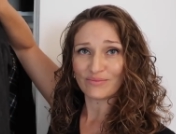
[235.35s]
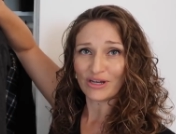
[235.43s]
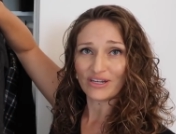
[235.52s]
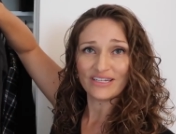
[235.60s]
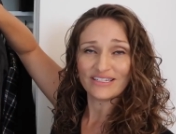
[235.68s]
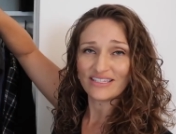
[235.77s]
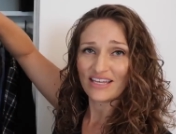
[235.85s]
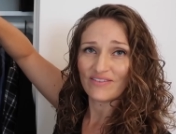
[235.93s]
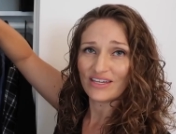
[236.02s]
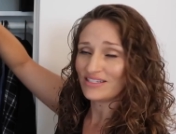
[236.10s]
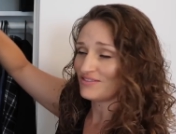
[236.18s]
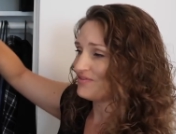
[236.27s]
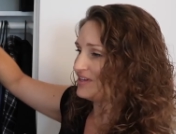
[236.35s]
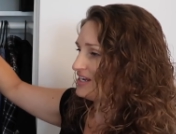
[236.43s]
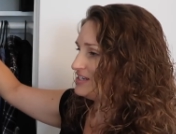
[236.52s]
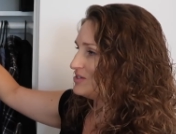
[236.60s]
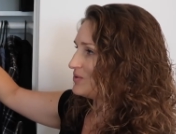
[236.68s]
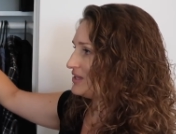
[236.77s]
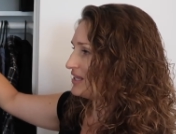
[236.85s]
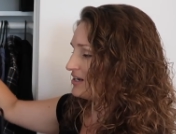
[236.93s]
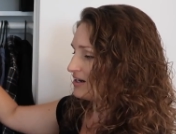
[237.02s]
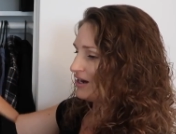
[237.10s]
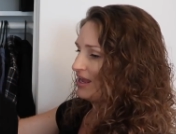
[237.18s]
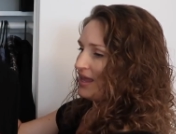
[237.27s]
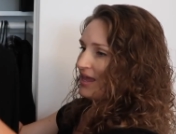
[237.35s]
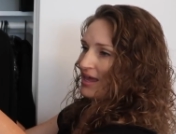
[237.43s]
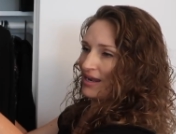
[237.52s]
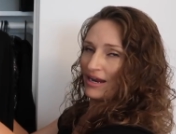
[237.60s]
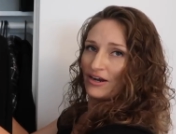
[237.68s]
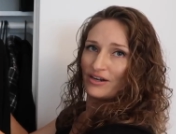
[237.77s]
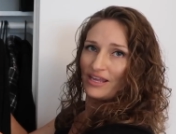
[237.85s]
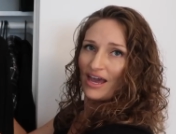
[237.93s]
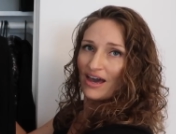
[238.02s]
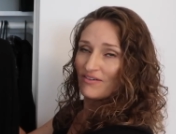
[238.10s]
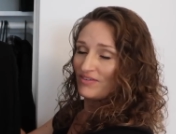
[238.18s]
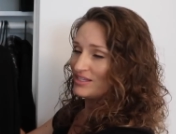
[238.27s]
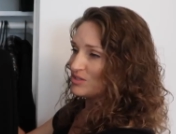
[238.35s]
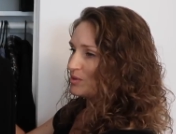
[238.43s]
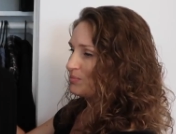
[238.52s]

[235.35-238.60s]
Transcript: I'm not gonna save it to fit into it later. And I already have its